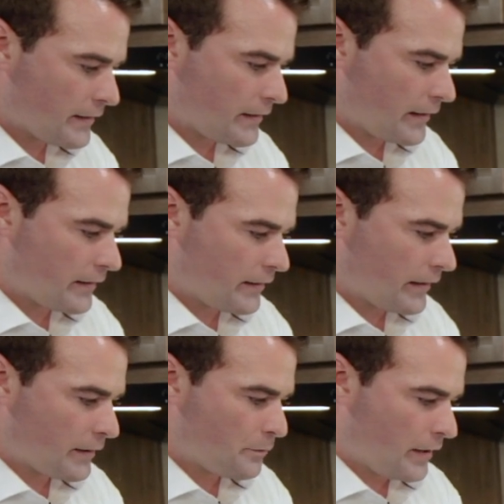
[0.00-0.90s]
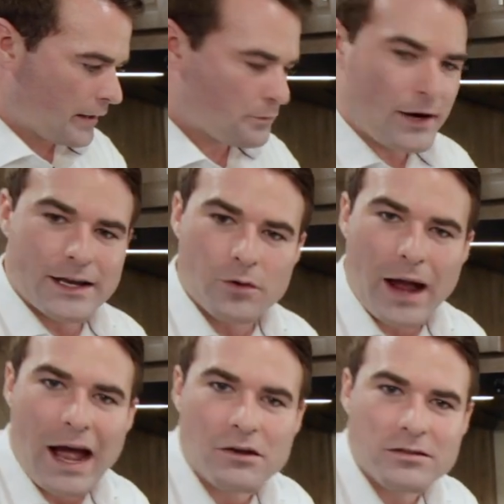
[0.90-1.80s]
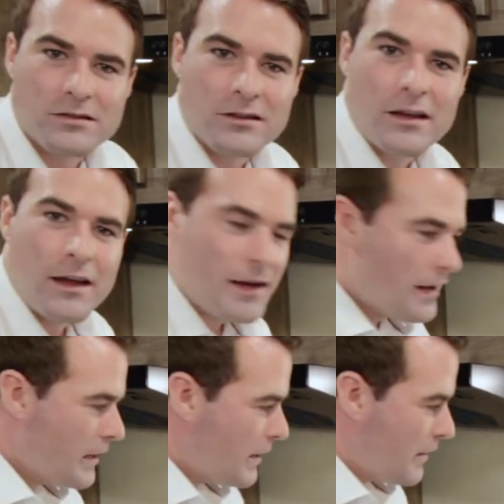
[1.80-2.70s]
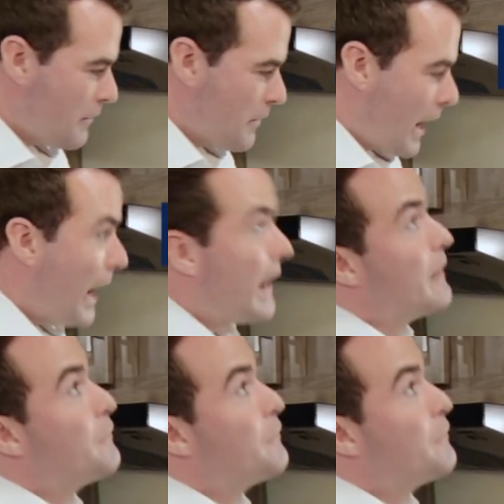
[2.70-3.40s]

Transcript: in, in, in, a, in a brand new house. High-end